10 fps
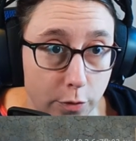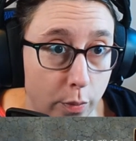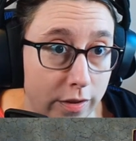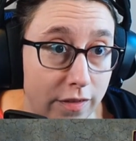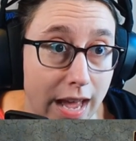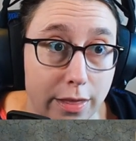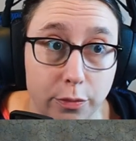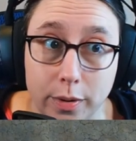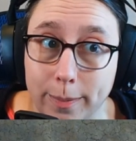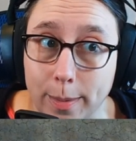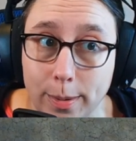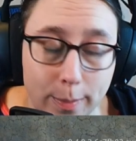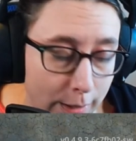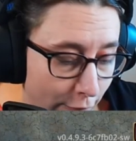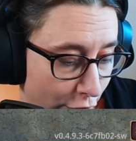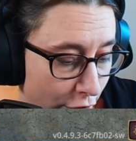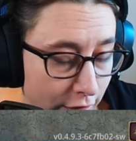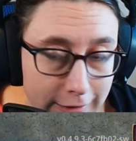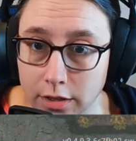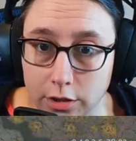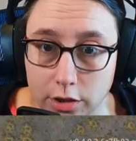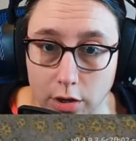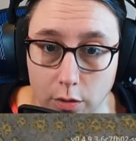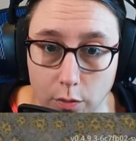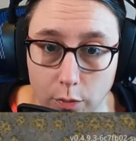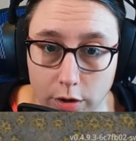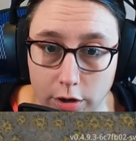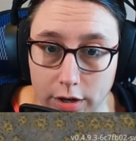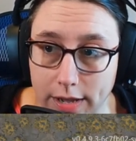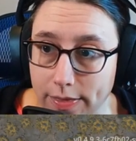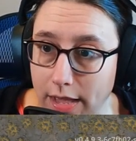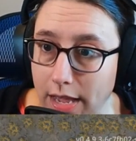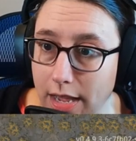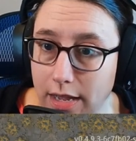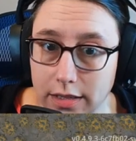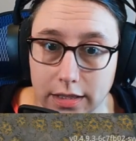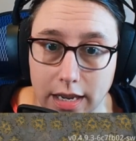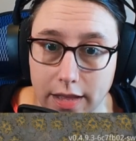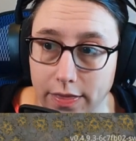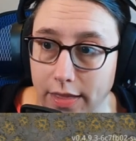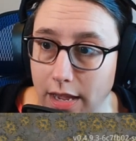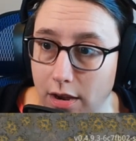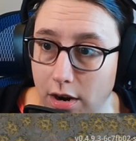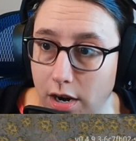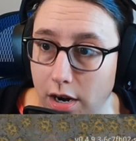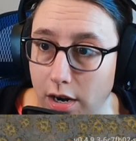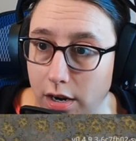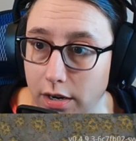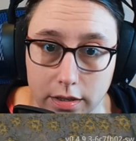We've got 3 baby beavers, so we're good on that, and they are